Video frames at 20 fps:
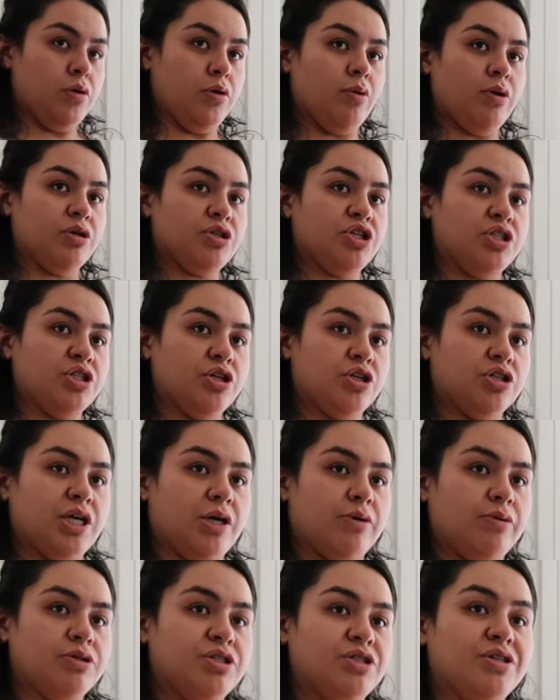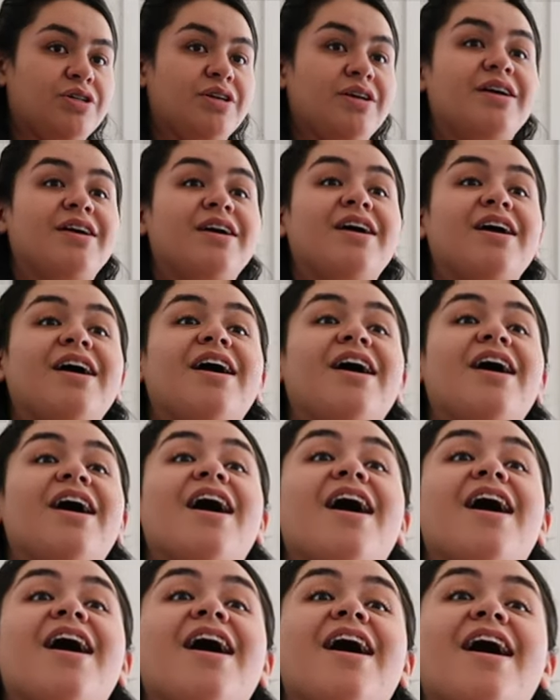You want cheese on your sandwich?
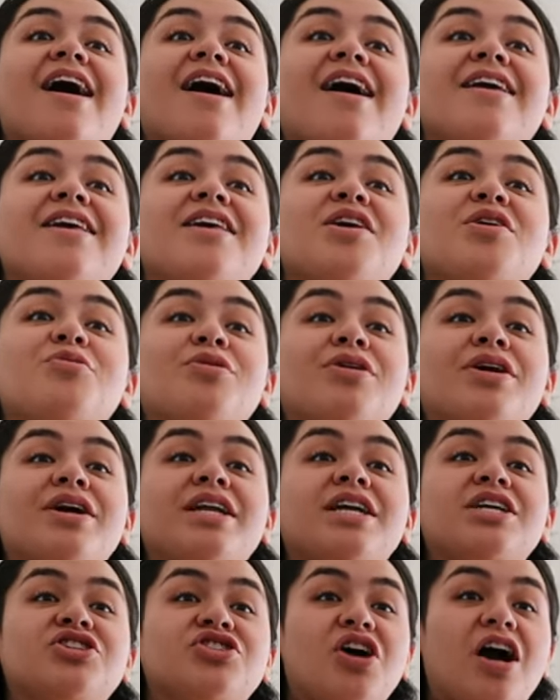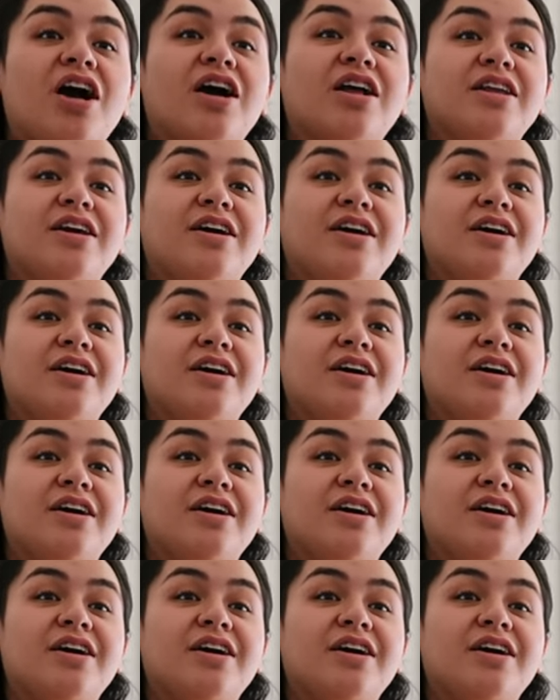You were eating chocolate,